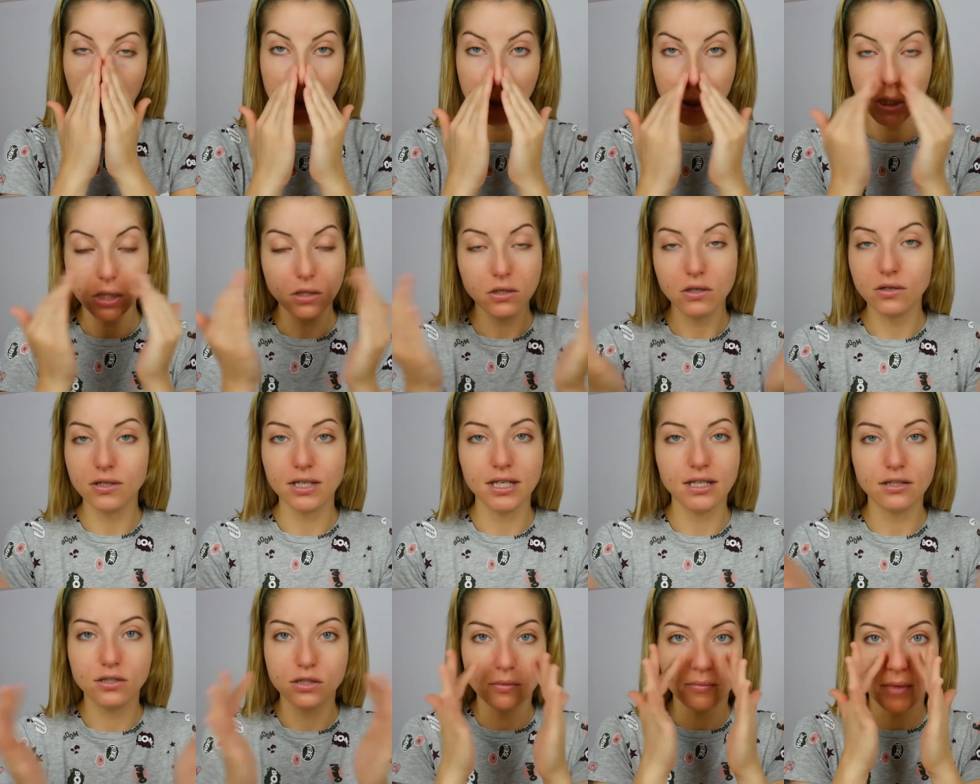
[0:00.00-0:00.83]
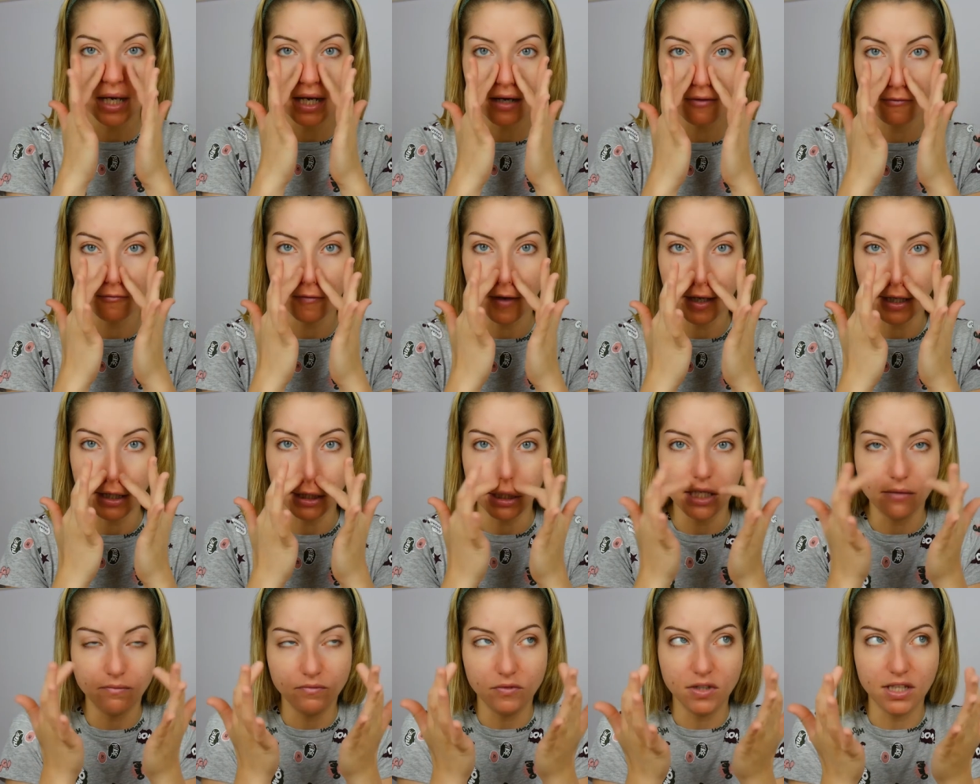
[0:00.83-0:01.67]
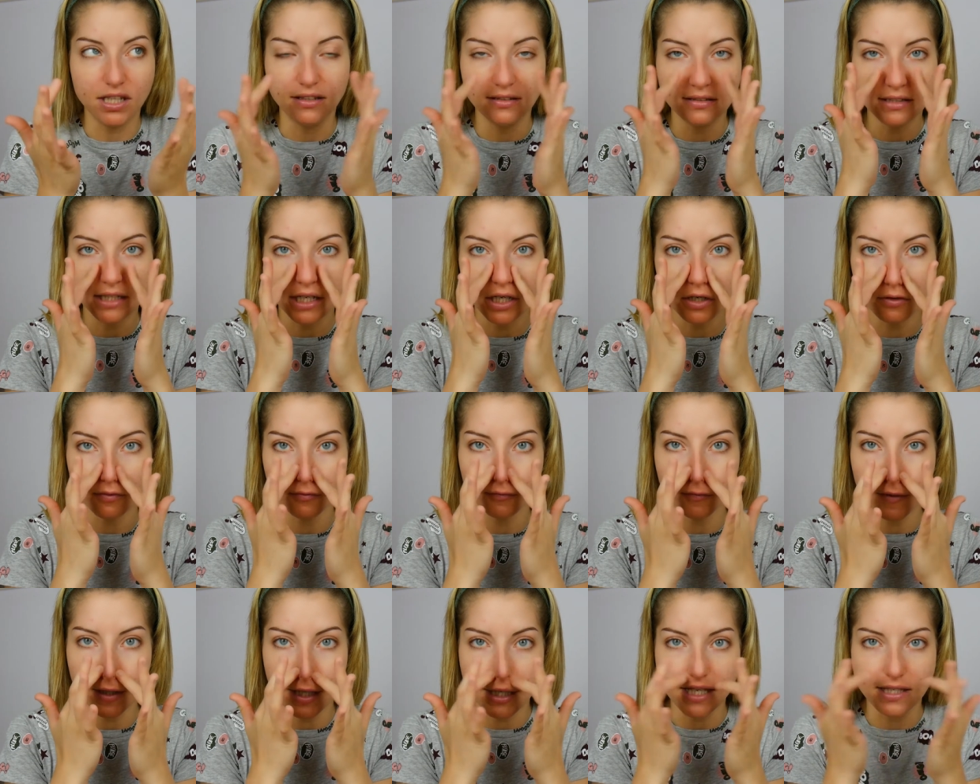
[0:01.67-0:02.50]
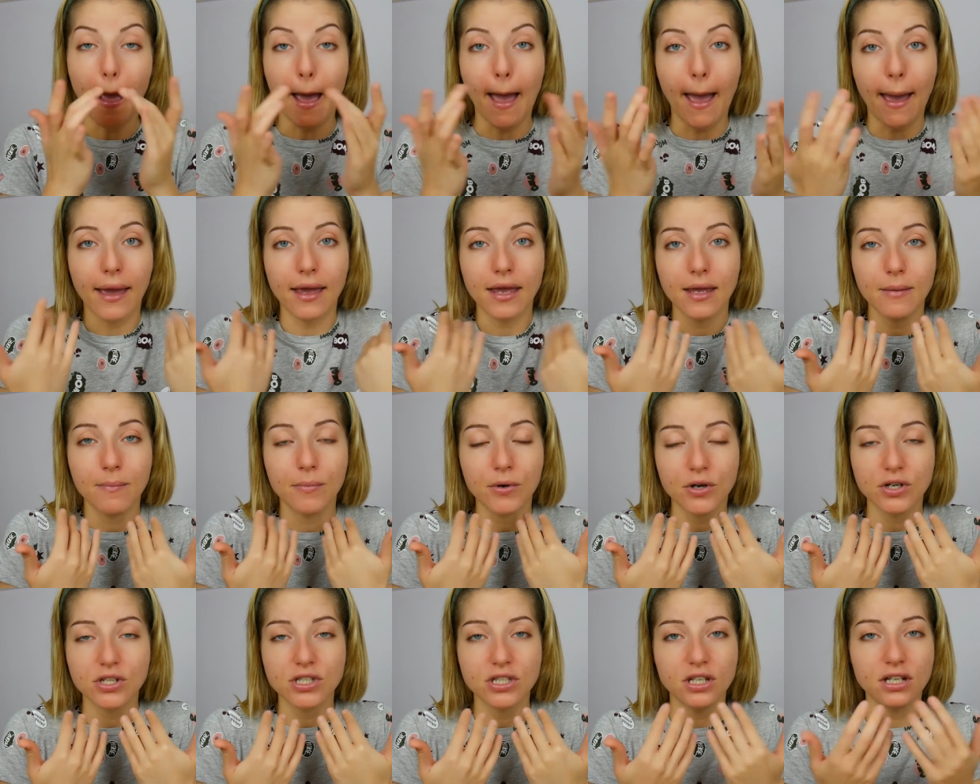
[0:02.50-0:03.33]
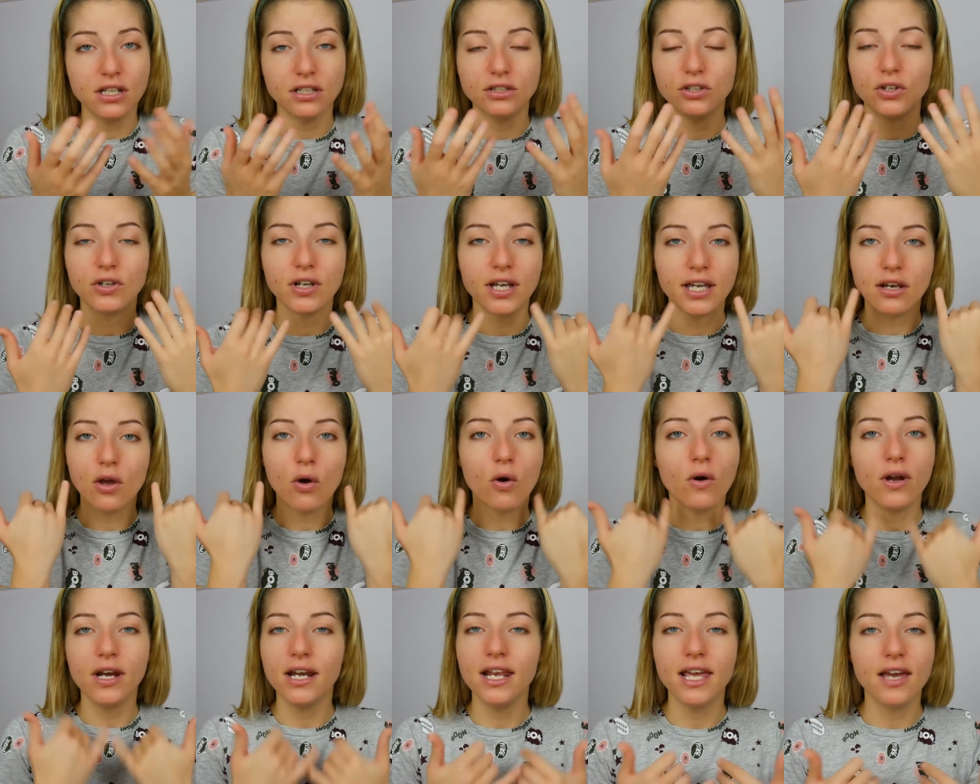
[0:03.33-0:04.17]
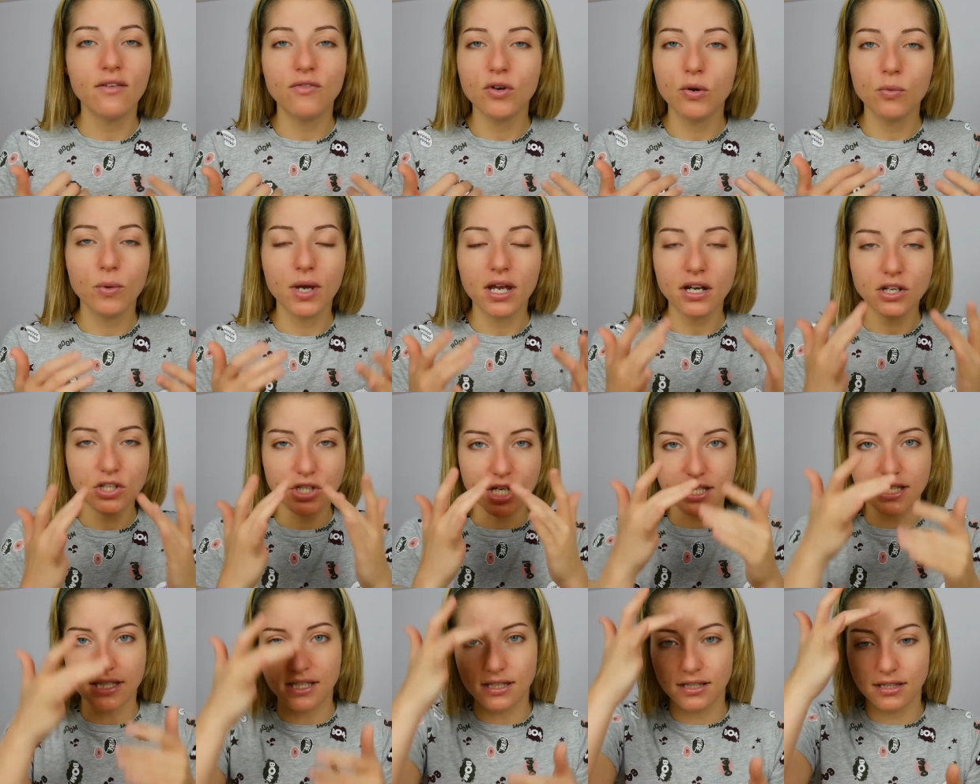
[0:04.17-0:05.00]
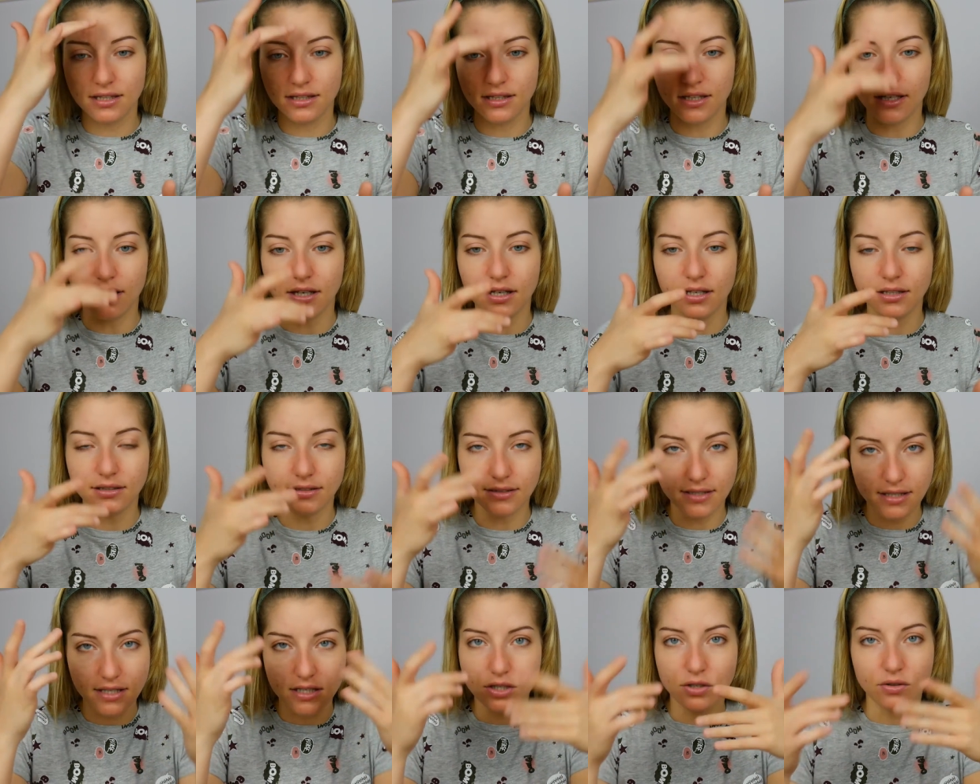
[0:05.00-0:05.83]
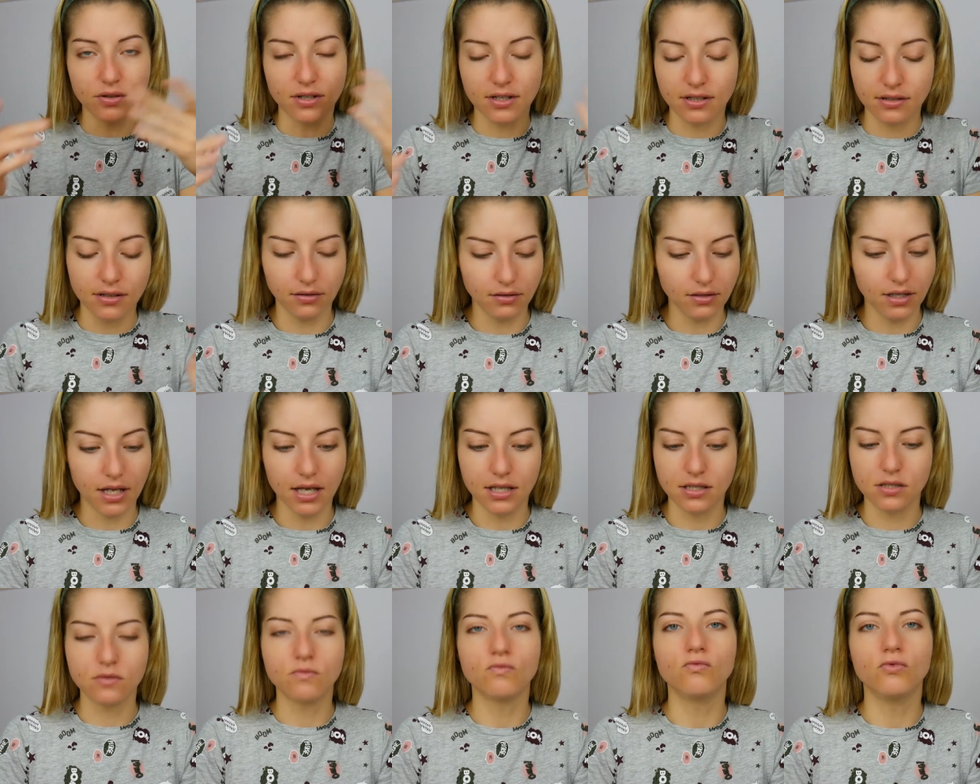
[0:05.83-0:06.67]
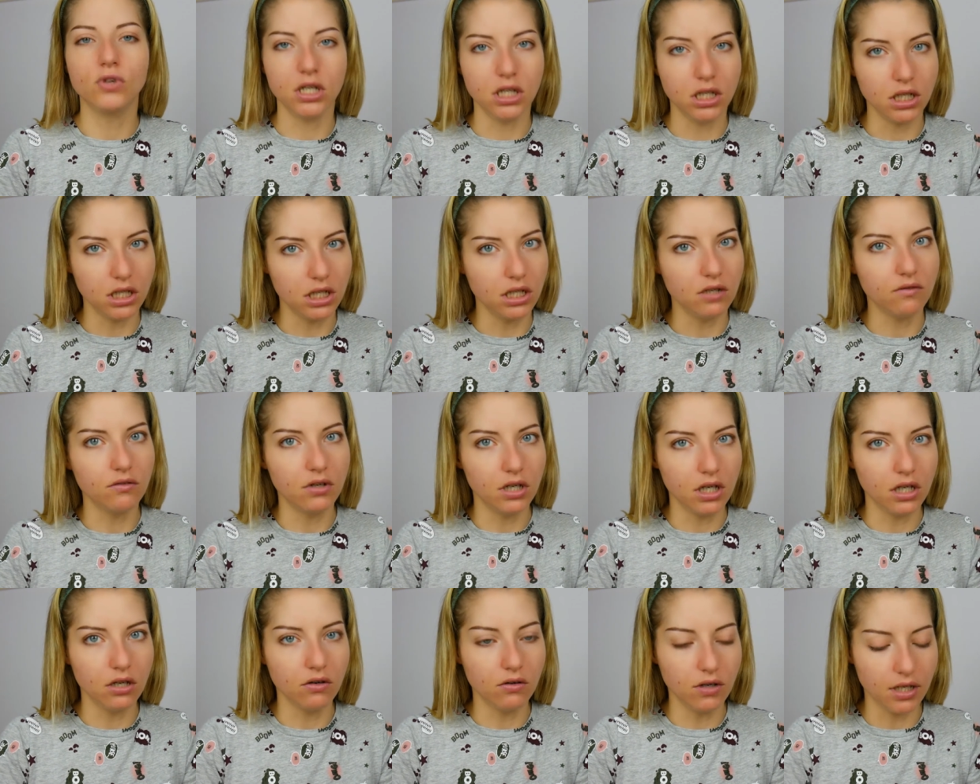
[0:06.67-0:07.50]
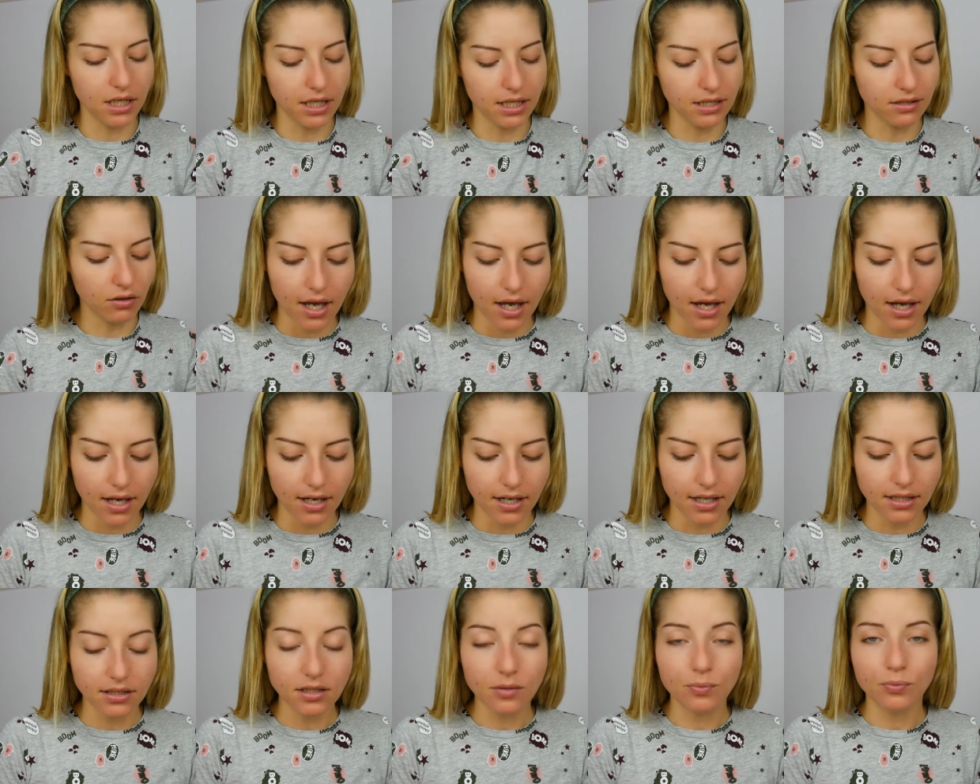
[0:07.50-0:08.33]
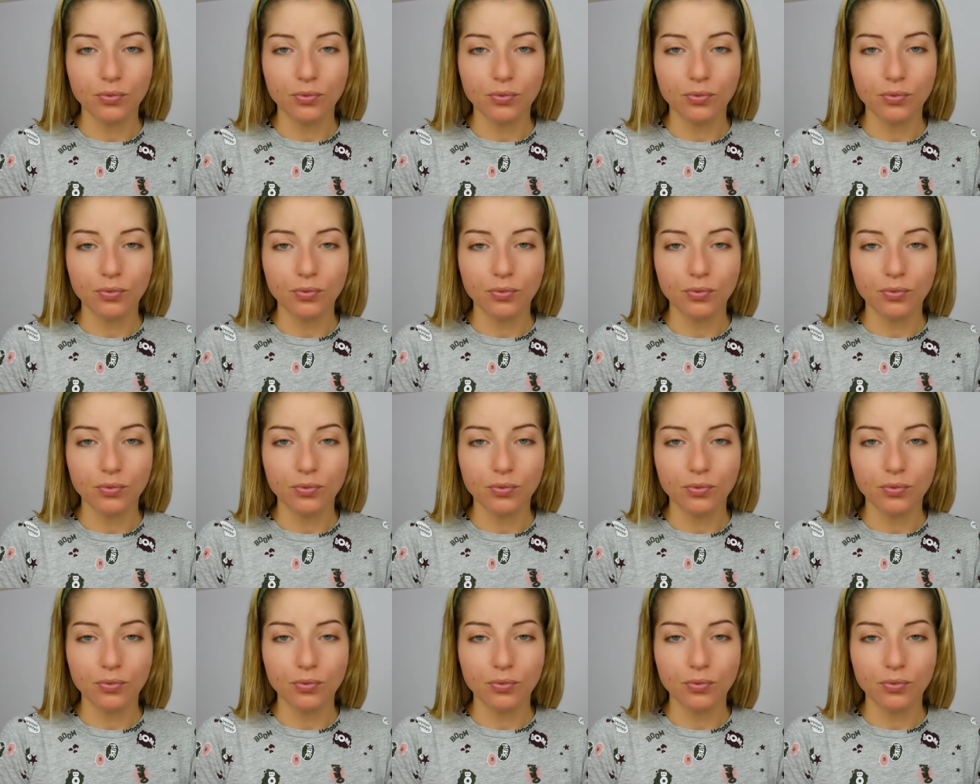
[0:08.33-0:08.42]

You don't need to mattify the entire face. I personally don't get oily everywhere, just in the T-zone. It gets really, really oily. Another